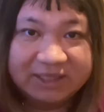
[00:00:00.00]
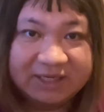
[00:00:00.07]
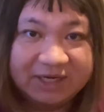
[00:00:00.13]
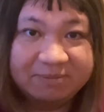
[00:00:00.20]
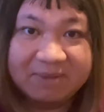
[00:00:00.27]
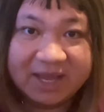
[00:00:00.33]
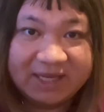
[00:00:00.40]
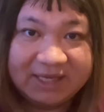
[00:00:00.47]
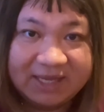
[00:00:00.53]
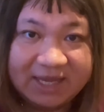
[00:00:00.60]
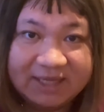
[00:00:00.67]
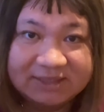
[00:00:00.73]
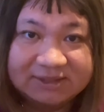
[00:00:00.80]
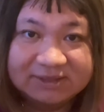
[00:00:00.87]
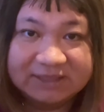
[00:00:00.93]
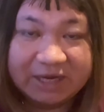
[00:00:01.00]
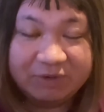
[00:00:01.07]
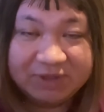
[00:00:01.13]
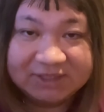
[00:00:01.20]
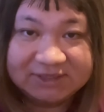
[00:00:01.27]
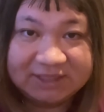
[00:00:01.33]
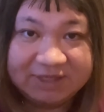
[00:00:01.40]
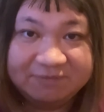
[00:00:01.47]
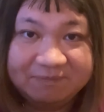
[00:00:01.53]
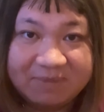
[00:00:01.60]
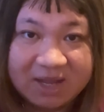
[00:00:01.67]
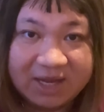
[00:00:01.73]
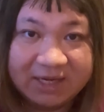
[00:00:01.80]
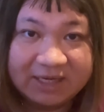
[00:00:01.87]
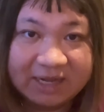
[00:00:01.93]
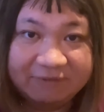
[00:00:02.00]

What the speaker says: And in my case, I received mine